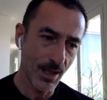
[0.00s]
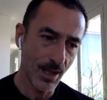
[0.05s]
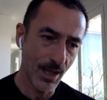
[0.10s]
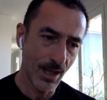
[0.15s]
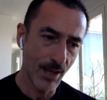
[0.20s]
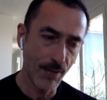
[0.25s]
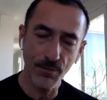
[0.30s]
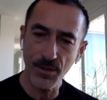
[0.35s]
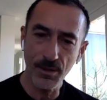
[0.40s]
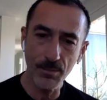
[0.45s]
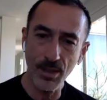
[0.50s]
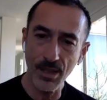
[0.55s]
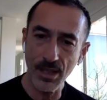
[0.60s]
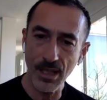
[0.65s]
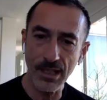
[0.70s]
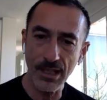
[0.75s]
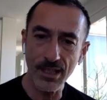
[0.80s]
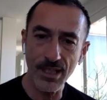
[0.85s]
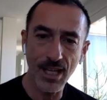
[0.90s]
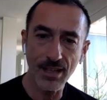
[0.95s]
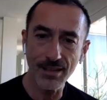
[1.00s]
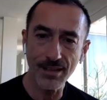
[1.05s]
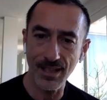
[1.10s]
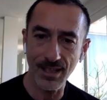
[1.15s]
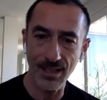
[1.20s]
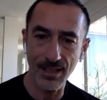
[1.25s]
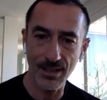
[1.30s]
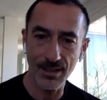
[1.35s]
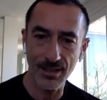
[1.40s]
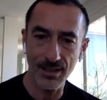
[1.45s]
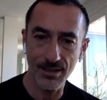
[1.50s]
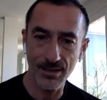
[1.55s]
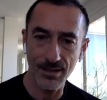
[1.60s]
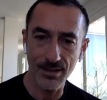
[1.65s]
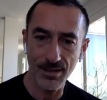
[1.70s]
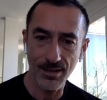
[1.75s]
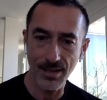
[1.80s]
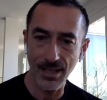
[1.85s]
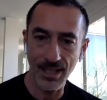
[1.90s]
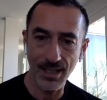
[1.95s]
ephemeral nothing
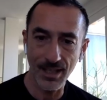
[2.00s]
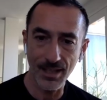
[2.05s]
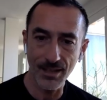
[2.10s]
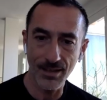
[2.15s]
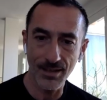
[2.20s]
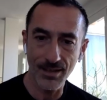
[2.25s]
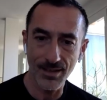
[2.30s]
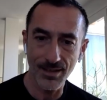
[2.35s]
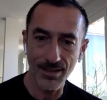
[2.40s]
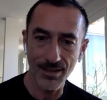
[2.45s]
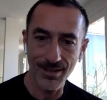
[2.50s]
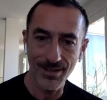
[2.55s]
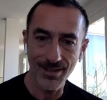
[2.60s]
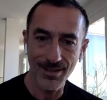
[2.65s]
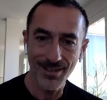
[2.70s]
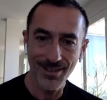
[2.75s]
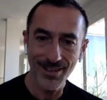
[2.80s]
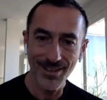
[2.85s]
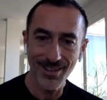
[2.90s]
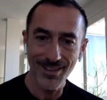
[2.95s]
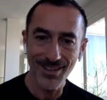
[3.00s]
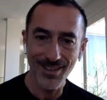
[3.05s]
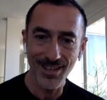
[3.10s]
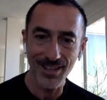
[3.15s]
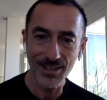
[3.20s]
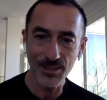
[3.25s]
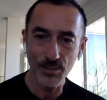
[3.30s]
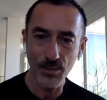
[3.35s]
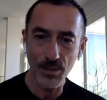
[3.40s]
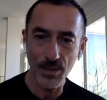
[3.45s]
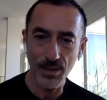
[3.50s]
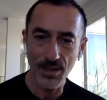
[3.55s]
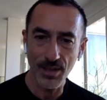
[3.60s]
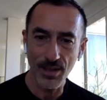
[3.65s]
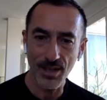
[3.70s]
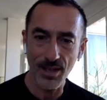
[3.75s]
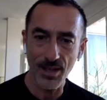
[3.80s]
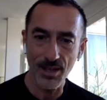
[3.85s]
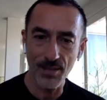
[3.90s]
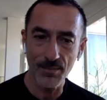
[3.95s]
thing that with
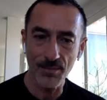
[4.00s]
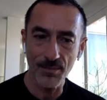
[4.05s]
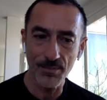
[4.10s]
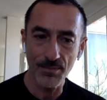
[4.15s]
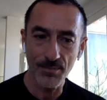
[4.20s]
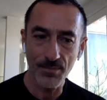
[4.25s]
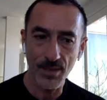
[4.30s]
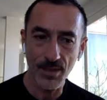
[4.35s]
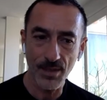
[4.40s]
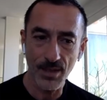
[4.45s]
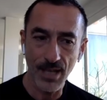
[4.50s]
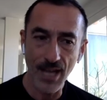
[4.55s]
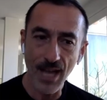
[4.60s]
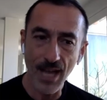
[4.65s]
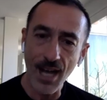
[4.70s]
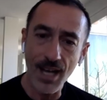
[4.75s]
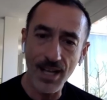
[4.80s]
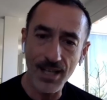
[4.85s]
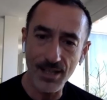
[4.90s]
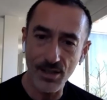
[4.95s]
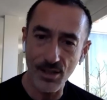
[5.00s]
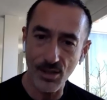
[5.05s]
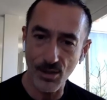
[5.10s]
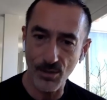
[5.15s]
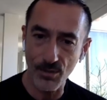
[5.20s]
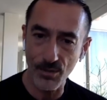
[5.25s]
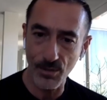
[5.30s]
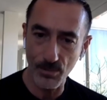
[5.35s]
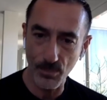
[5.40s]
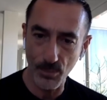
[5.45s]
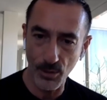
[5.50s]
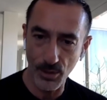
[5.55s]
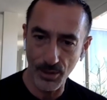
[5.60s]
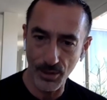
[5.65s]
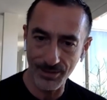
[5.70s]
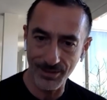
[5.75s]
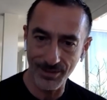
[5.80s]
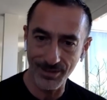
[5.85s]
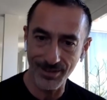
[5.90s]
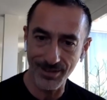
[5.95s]
um, the eyes of the
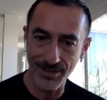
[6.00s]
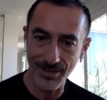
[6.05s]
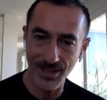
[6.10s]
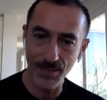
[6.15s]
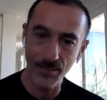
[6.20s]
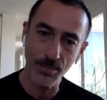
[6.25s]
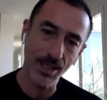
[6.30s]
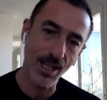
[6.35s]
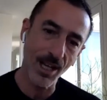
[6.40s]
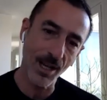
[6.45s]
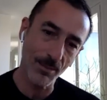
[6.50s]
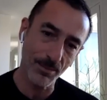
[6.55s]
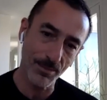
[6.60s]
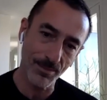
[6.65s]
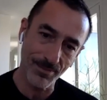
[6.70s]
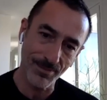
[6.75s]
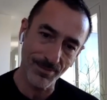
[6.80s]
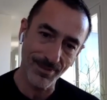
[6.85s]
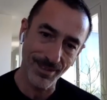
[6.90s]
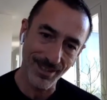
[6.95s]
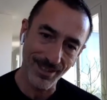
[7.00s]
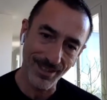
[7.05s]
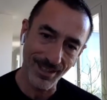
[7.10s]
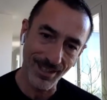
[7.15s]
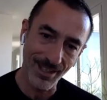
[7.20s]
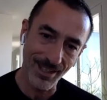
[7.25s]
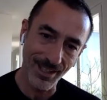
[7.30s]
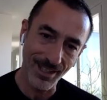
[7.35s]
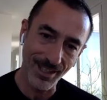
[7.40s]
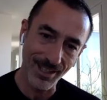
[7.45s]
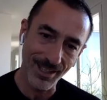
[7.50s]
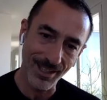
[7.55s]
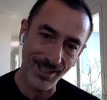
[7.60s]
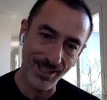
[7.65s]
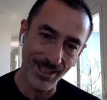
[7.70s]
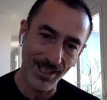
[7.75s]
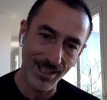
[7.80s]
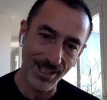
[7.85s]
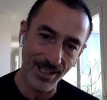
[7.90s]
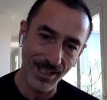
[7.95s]
poet can become uh,
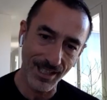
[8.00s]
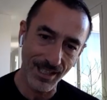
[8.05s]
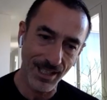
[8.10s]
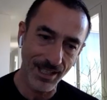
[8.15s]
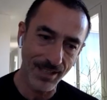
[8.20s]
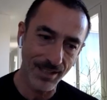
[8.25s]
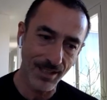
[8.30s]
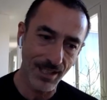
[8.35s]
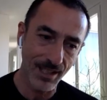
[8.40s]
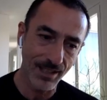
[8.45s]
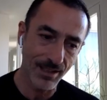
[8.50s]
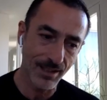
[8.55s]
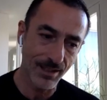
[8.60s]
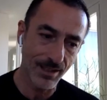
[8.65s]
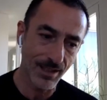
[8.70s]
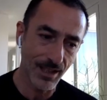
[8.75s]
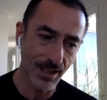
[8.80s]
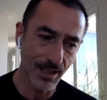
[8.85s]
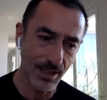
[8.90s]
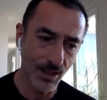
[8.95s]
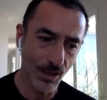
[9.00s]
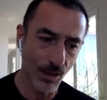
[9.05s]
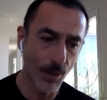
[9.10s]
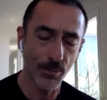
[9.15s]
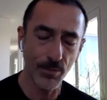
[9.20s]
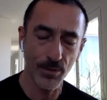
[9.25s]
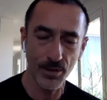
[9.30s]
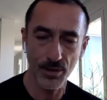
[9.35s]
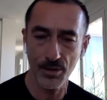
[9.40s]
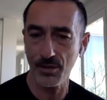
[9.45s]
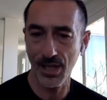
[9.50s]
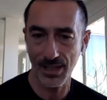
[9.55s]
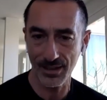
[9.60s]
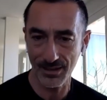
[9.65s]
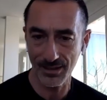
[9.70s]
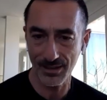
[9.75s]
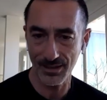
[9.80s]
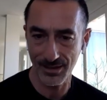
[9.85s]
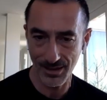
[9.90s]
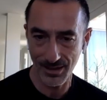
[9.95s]
can, can, offer
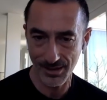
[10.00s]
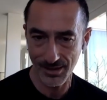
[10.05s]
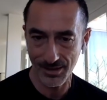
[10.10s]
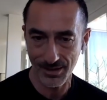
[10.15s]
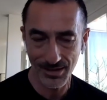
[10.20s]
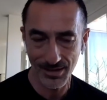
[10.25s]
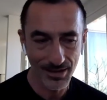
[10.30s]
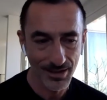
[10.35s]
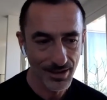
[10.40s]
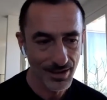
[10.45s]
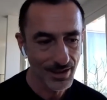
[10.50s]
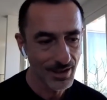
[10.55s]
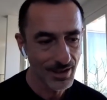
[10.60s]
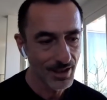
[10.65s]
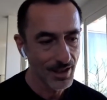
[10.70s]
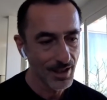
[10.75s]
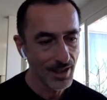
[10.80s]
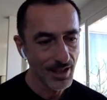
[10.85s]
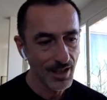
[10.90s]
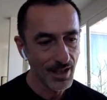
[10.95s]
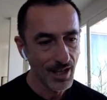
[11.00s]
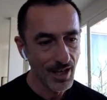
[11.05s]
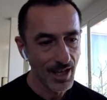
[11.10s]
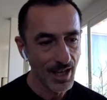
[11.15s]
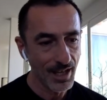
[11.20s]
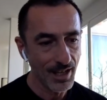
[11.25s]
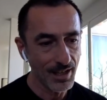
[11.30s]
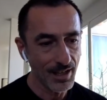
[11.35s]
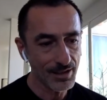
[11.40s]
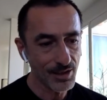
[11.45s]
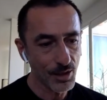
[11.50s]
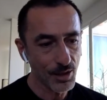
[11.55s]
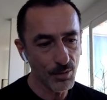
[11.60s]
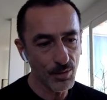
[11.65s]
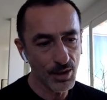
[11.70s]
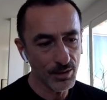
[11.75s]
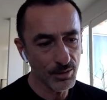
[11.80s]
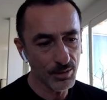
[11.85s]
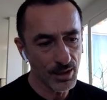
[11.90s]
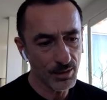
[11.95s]
greatness. Mm-hmm. Uh, so
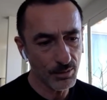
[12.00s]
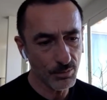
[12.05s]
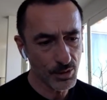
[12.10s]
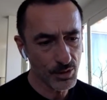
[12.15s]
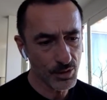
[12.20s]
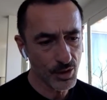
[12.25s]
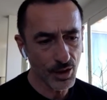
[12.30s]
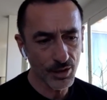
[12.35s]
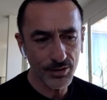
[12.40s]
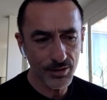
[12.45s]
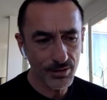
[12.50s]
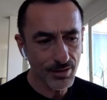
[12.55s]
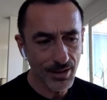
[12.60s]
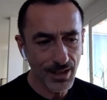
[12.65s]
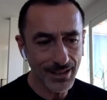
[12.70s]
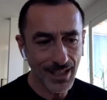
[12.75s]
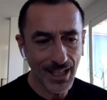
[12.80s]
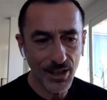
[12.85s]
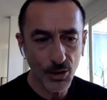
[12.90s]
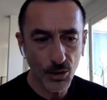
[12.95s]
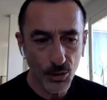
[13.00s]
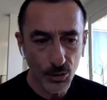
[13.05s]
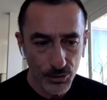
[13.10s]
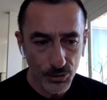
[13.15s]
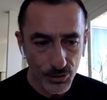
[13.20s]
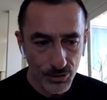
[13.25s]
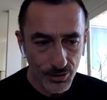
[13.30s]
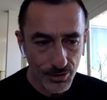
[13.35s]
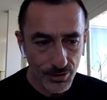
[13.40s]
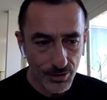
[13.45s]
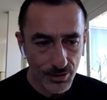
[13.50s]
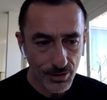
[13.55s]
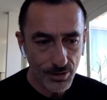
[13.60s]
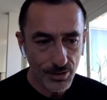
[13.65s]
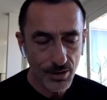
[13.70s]
it, it, was not that I couldn't;